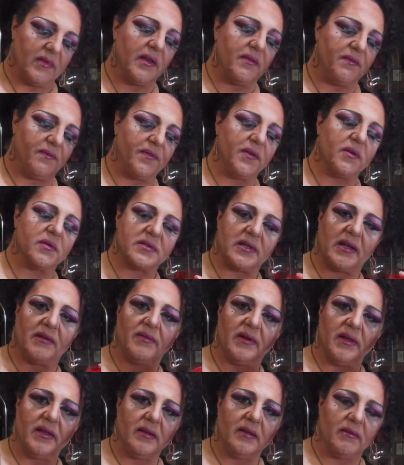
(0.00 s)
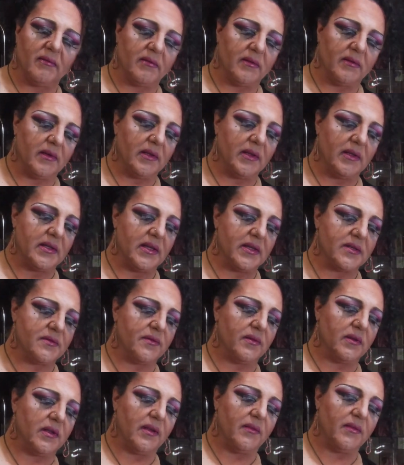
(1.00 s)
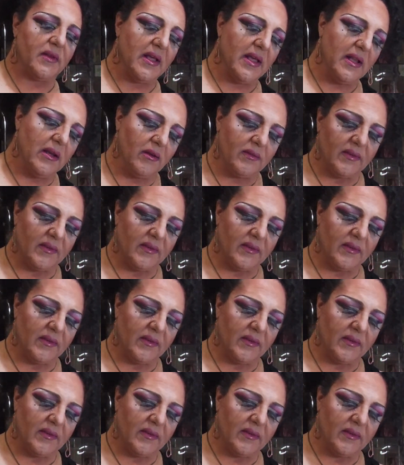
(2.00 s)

It feels lovely. It does feel lovely.